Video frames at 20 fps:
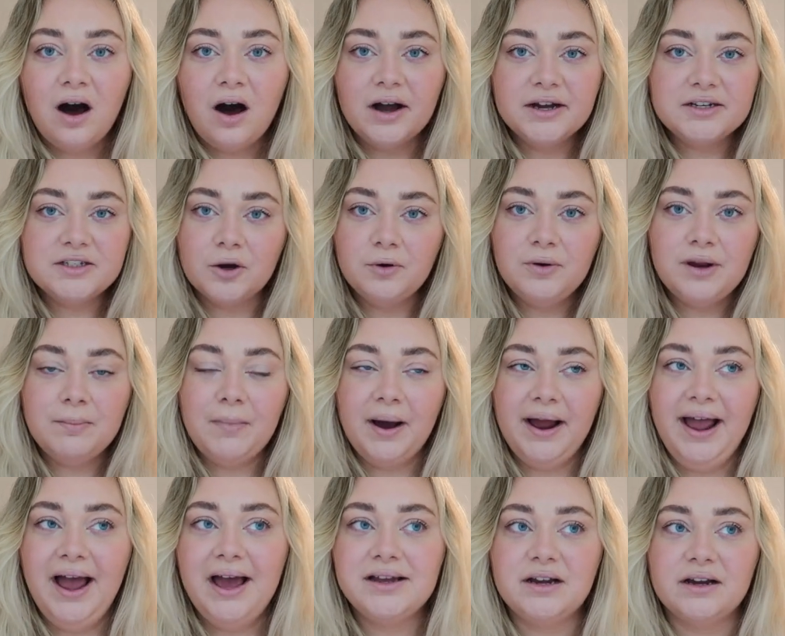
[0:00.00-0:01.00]
I don't, in my
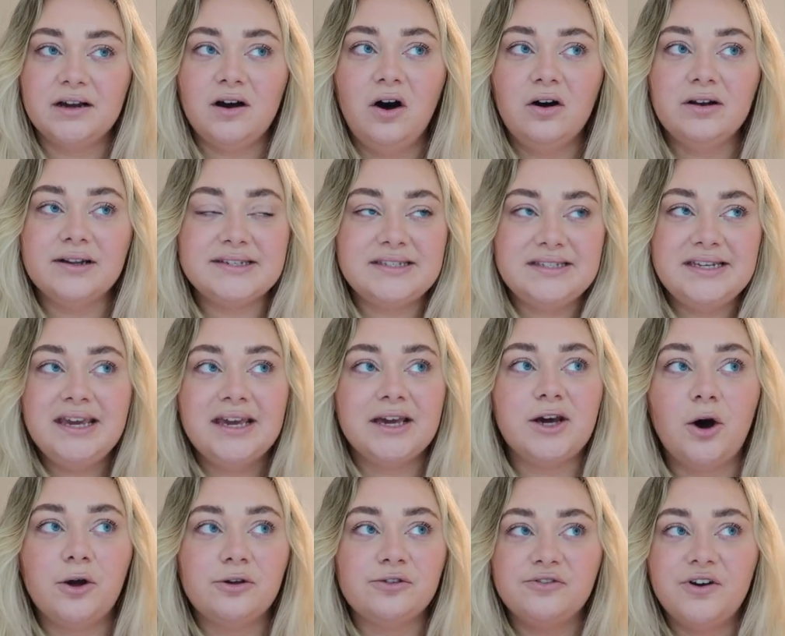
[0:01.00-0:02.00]
head, I can't see it
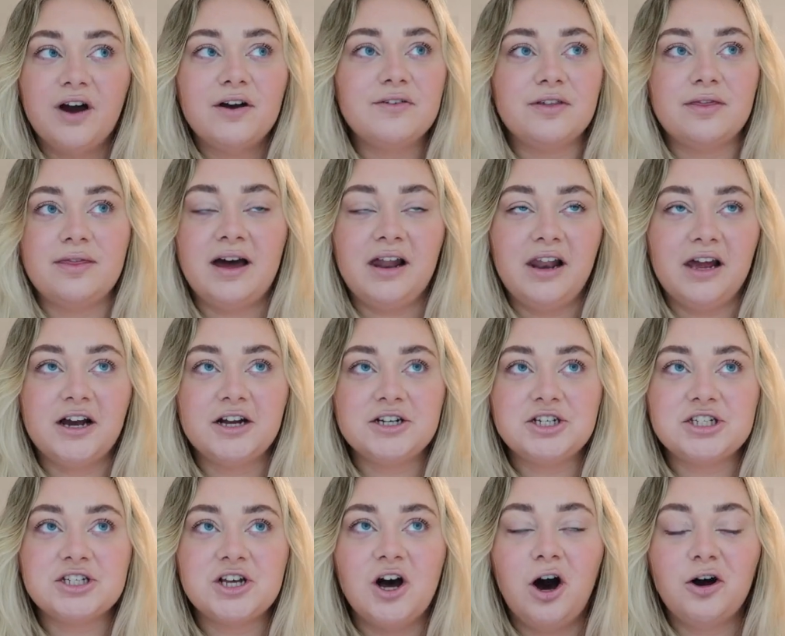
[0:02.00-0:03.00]
going further than that. Like I
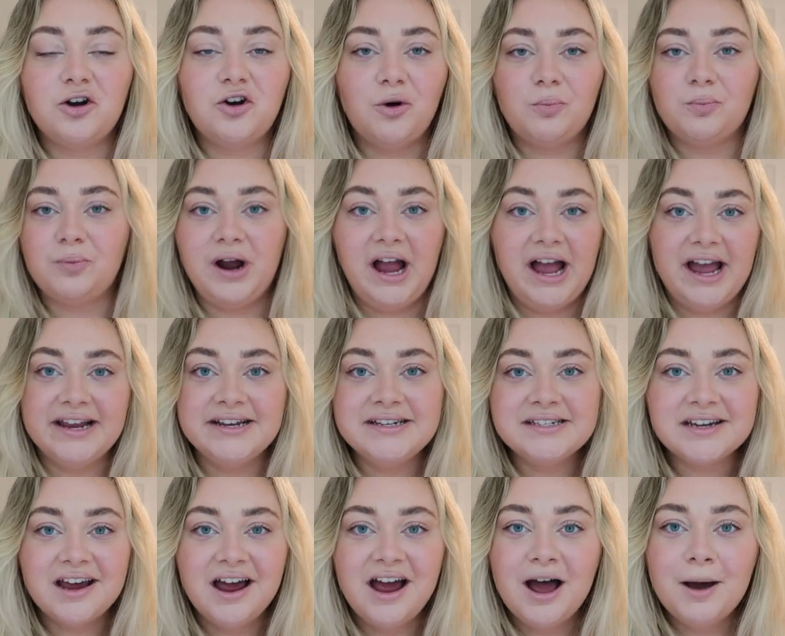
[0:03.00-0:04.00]
just can't
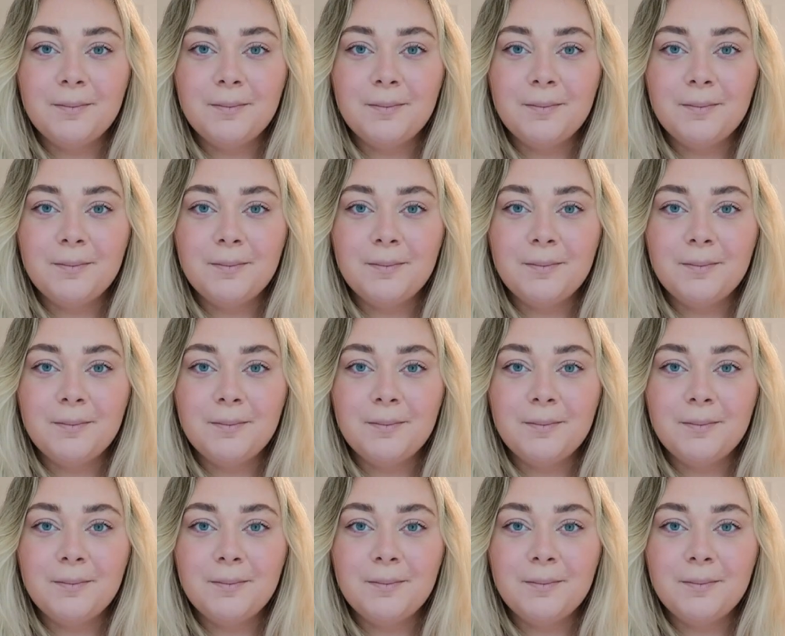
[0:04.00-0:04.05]
comprehend.